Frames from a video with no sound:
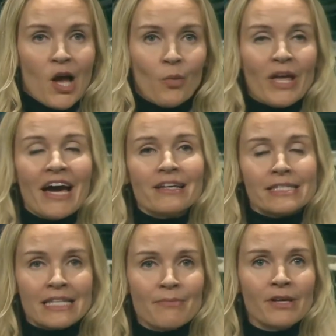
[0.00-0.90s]
We had a
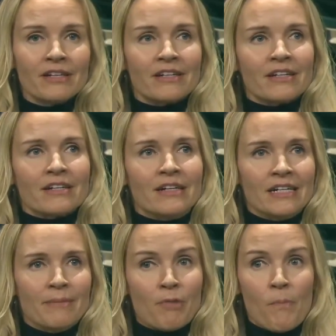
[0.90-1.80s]
similar
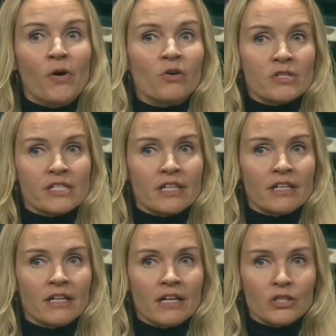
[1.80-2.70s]

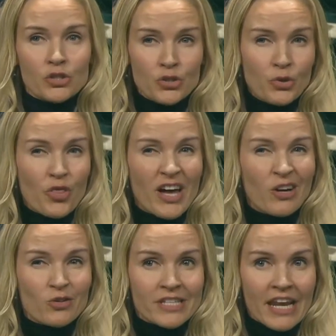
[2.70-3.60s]
proposal
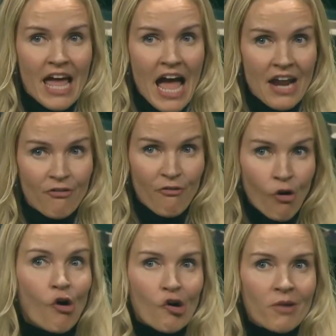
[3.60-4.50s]

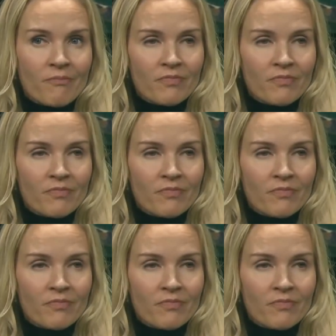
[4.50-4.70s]
2004.